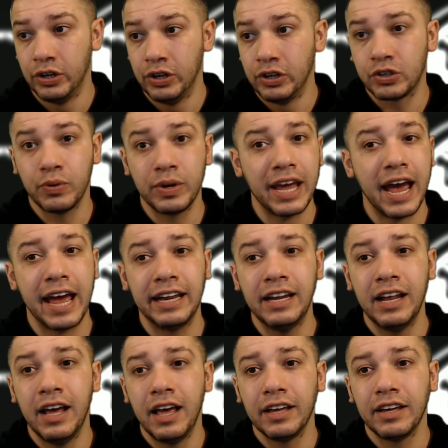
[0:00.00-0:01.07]
So again,
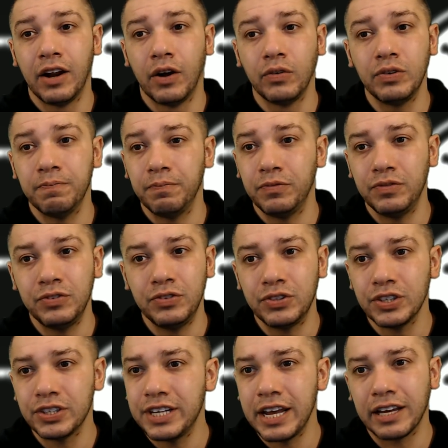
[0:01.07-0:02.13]
you know,
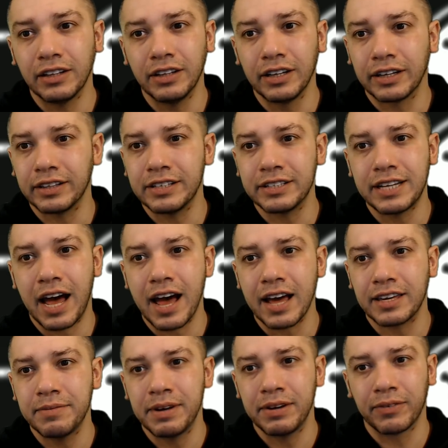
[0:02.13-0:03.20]
just take a look at this
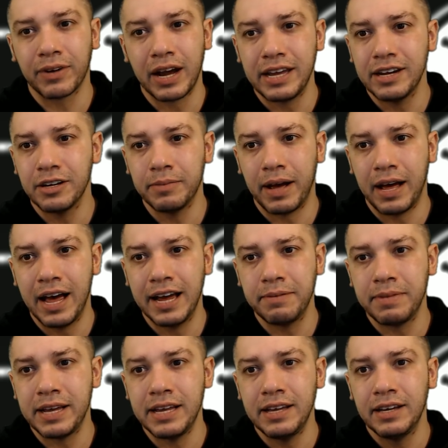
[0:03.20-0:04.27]
document right here behind
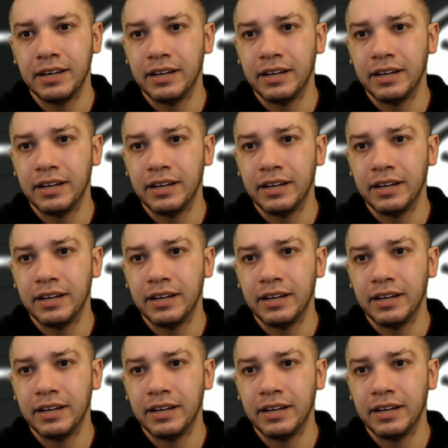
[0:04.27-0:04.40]
me.